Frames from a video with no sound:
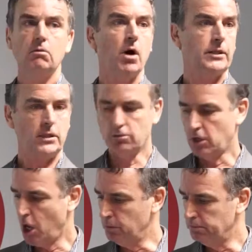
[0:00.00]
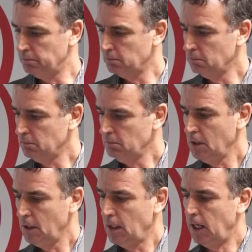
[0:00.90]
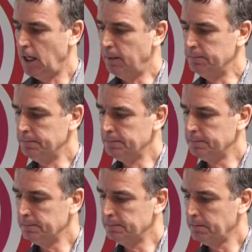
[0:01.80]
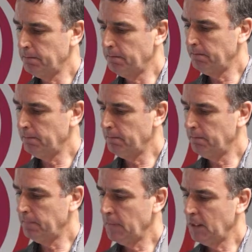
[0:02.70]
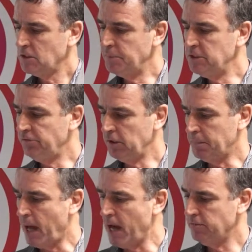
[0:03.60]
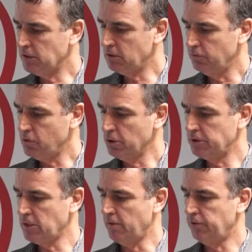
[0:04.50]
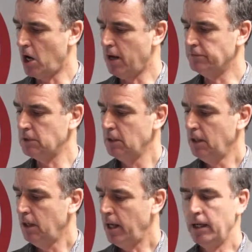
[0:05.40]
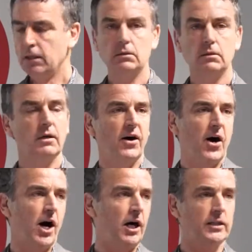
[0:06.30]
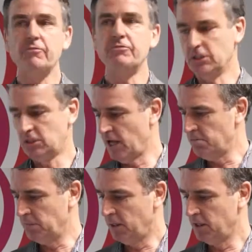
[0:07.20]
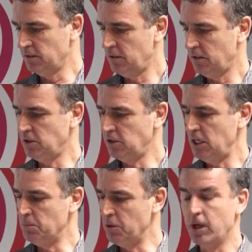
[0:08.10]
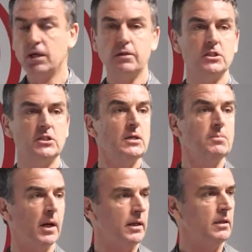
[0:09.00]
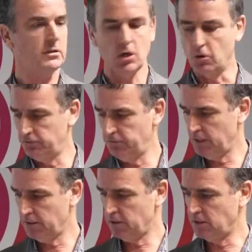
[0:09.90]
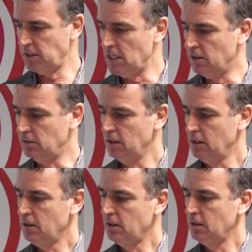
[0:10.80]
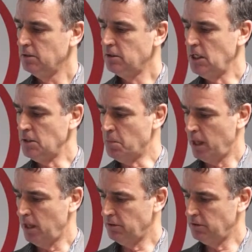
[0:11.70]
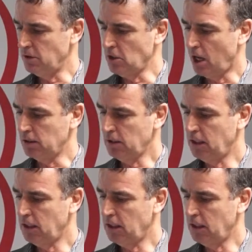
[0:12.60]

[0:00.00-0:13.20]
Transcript: right here at home. Specific behaviours can, of course, save lives, and I love this statement that the stigma itself is the sin. Stigma is the silent